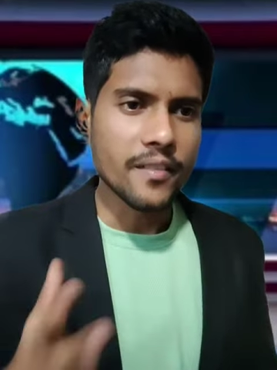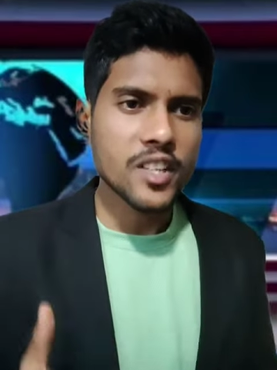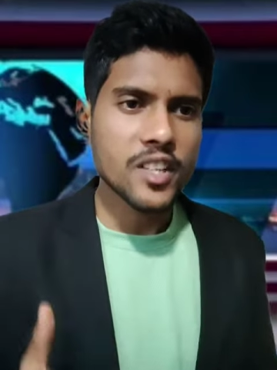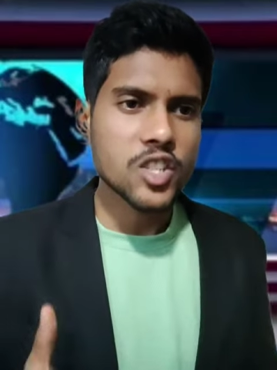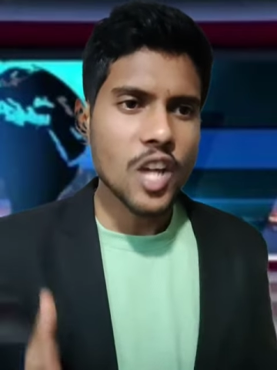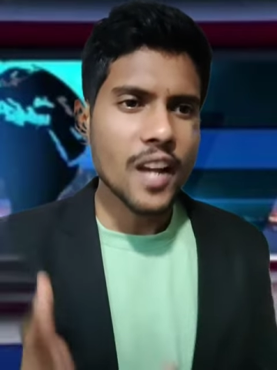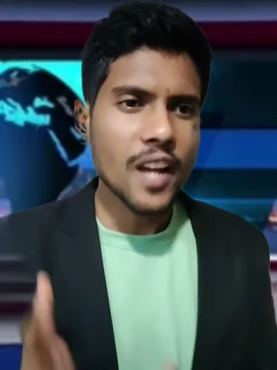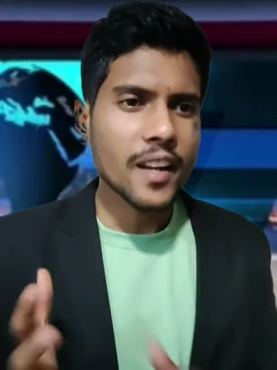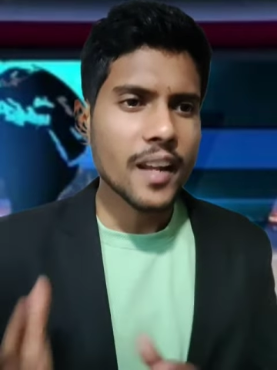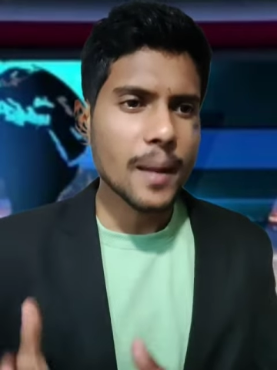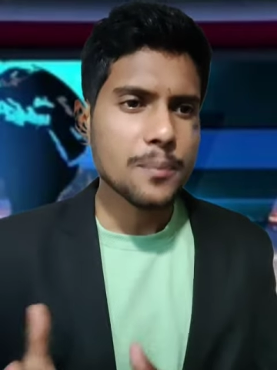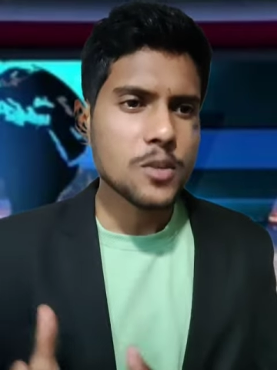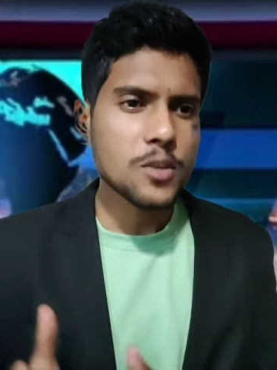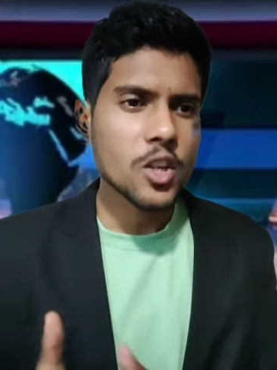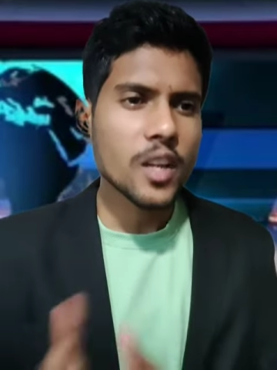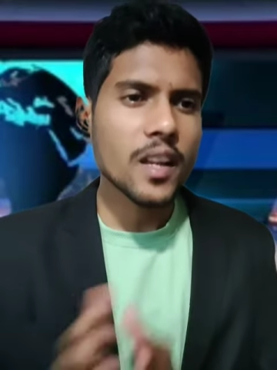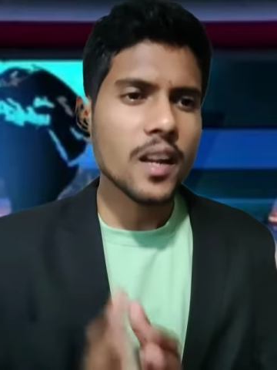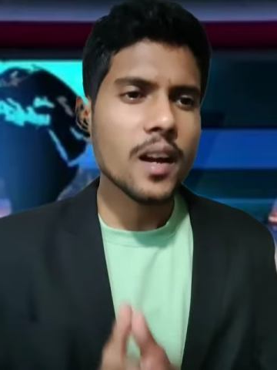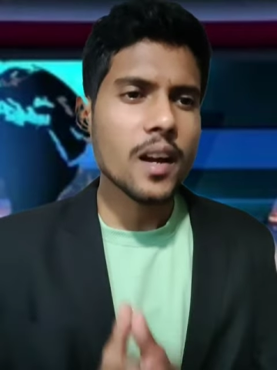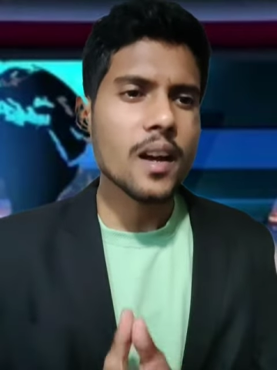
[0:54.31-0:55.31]
which are
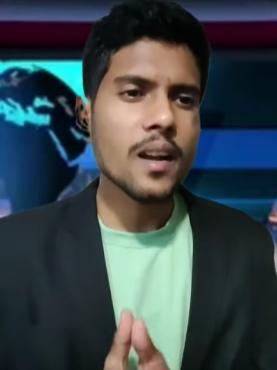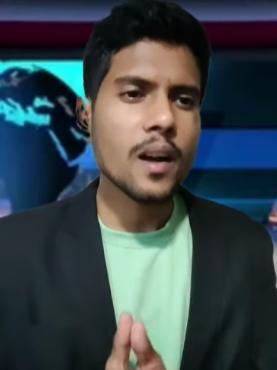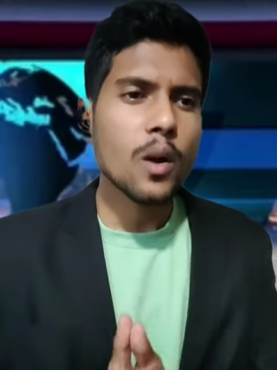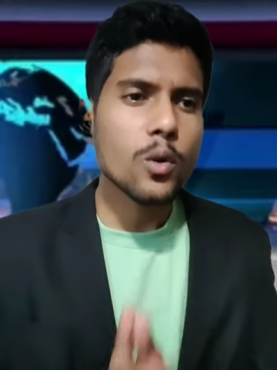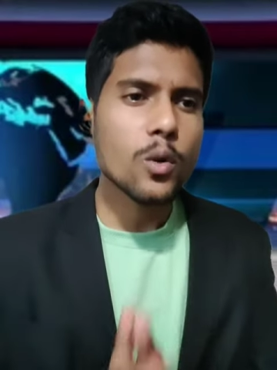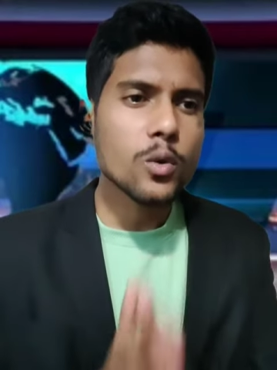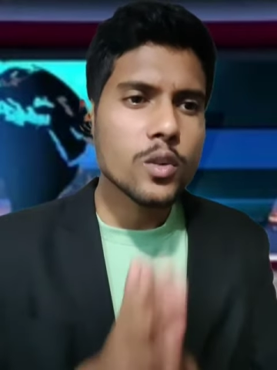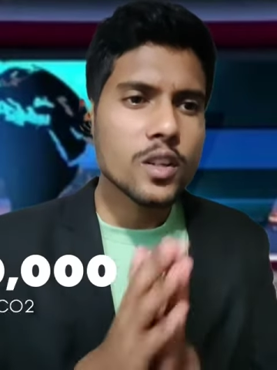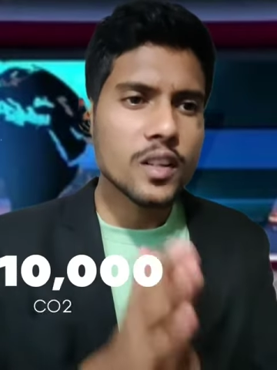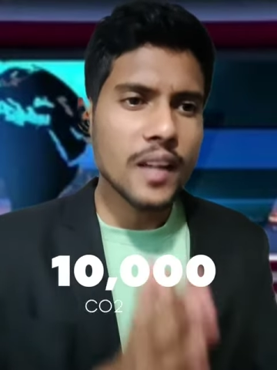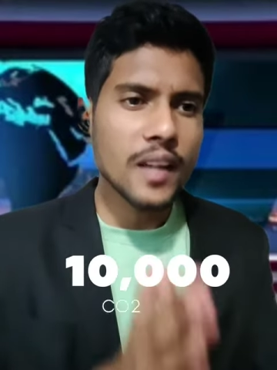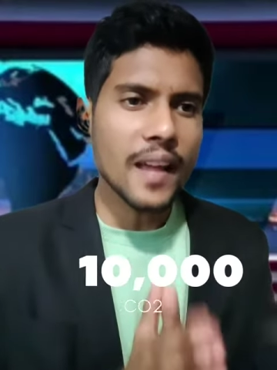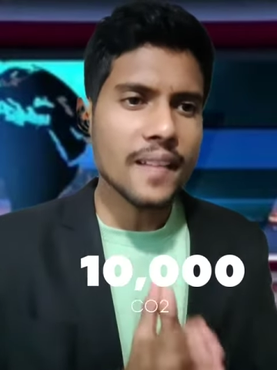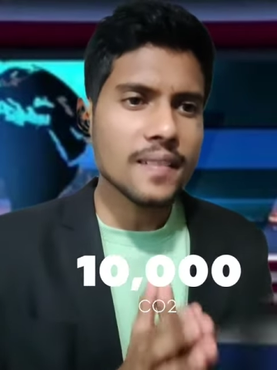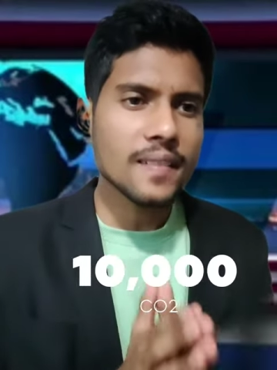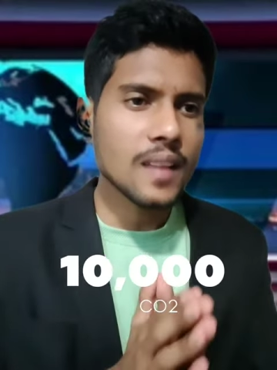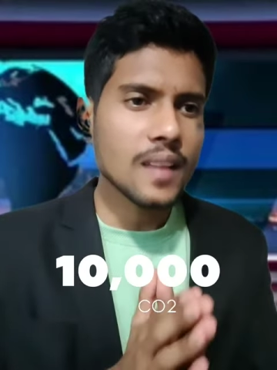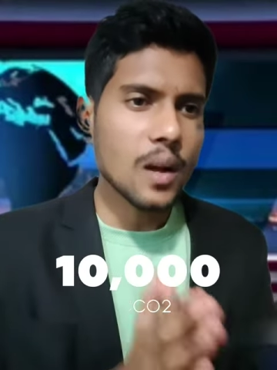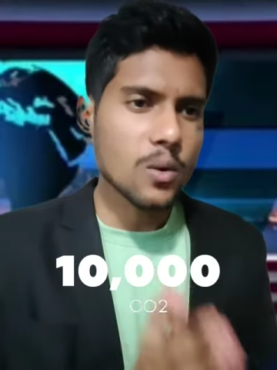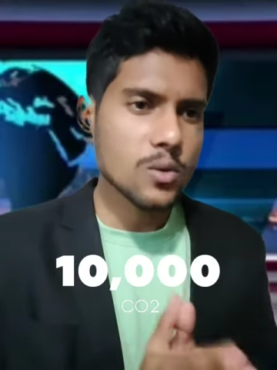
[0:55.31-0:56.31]
capturing around
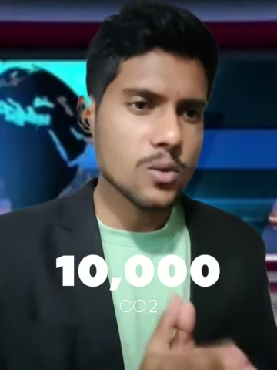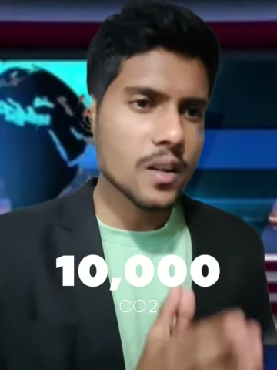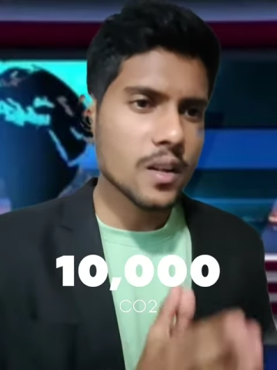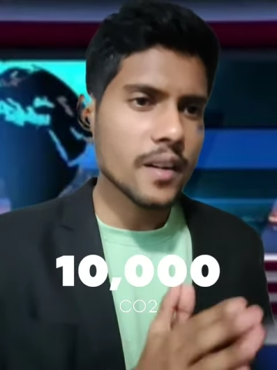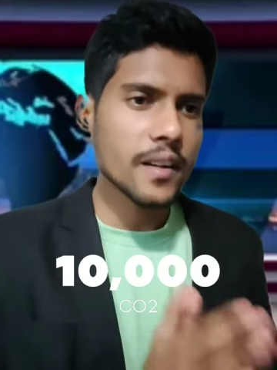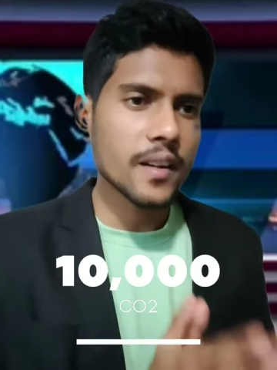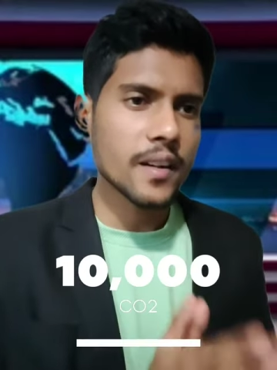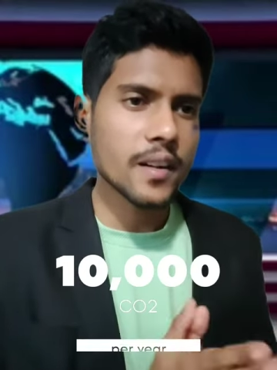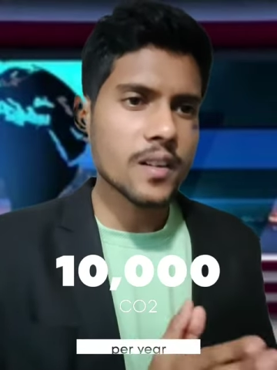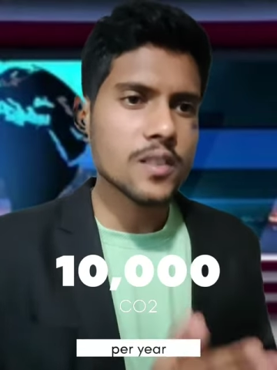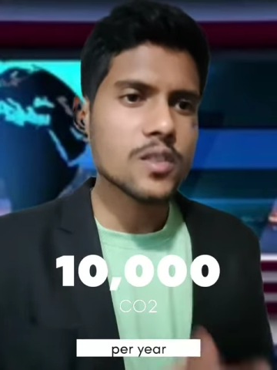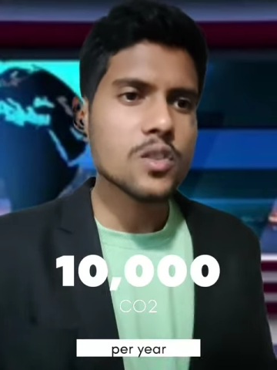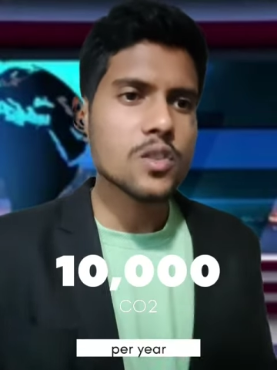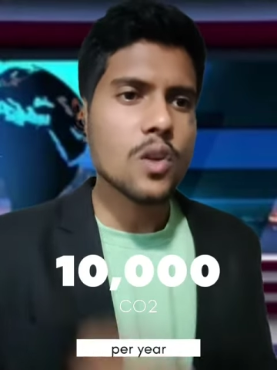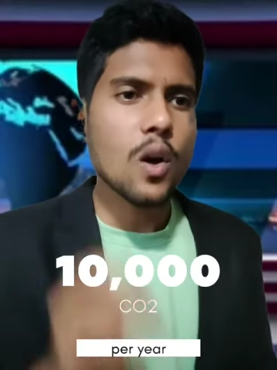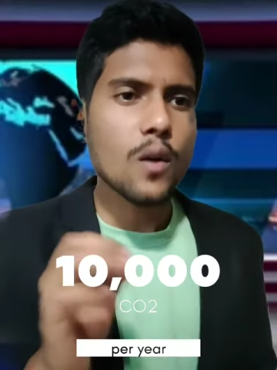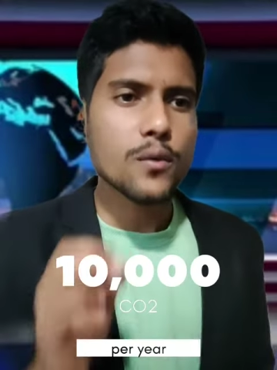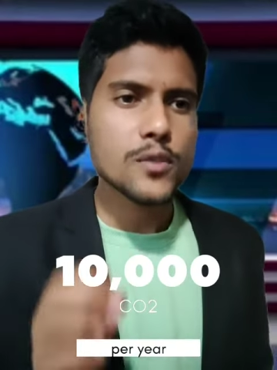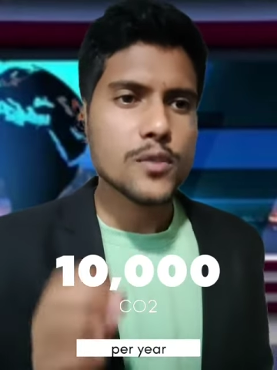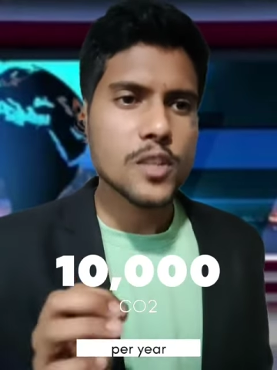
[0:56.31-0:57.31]
10,000 tons
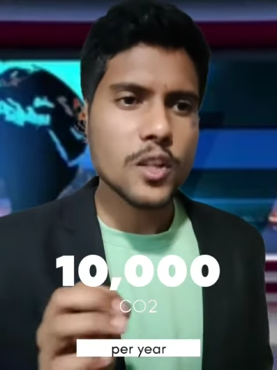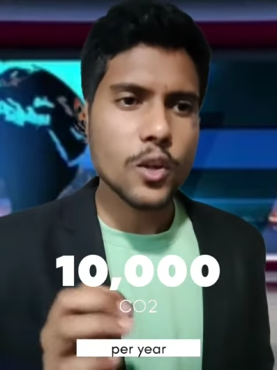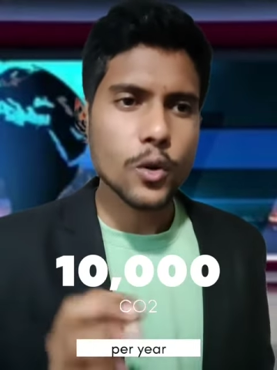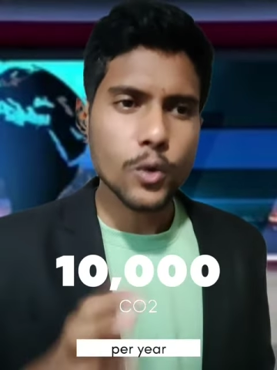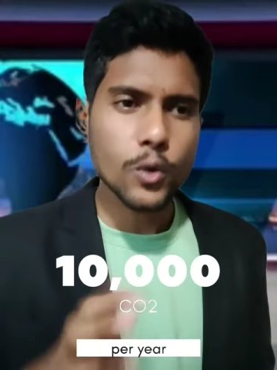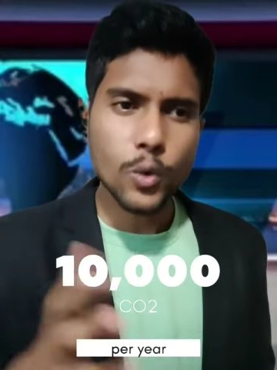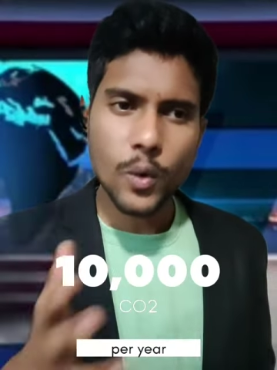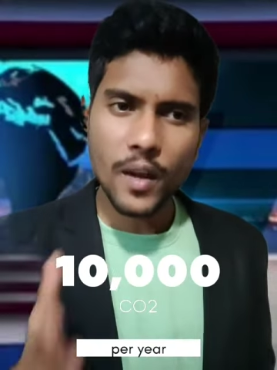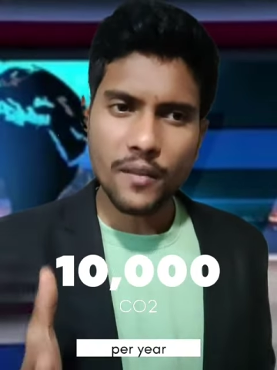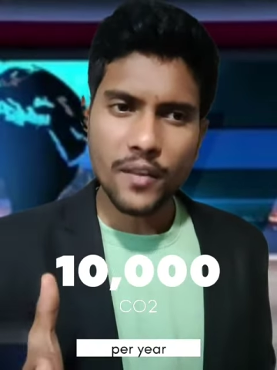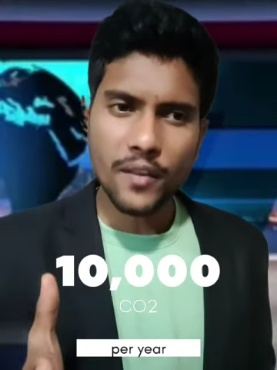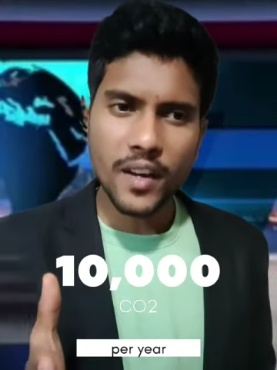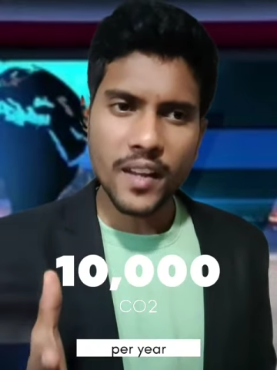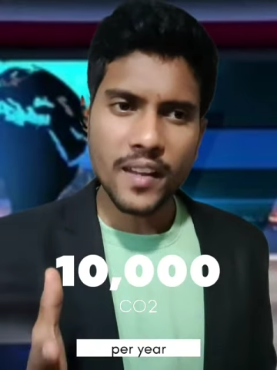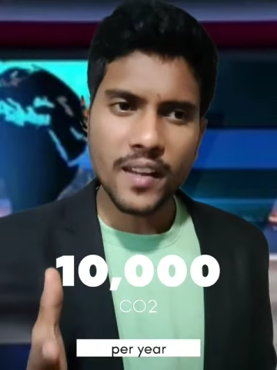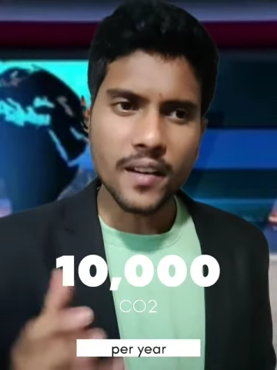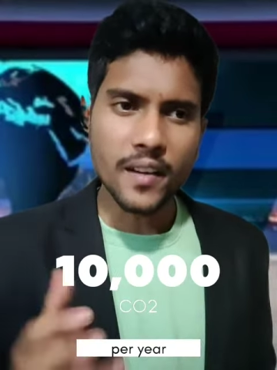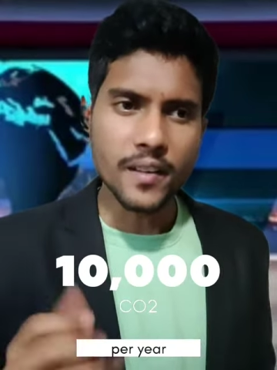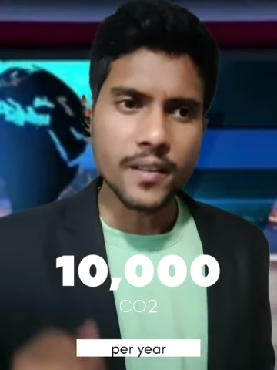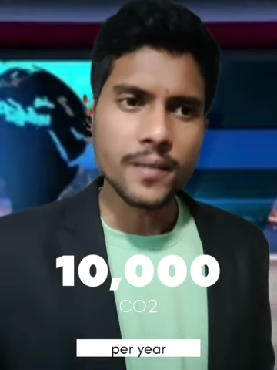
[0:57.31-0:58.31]
of CO2 every
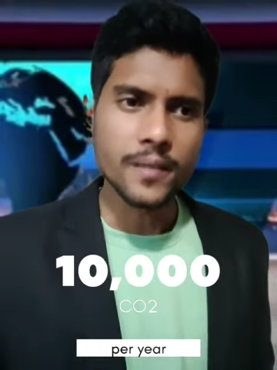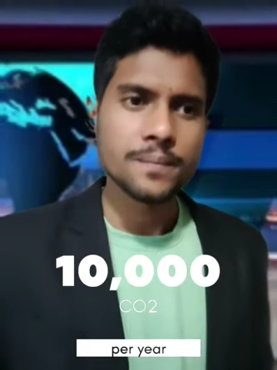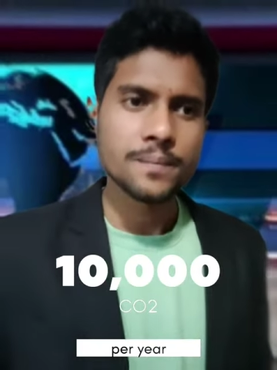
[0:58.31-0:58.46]
year.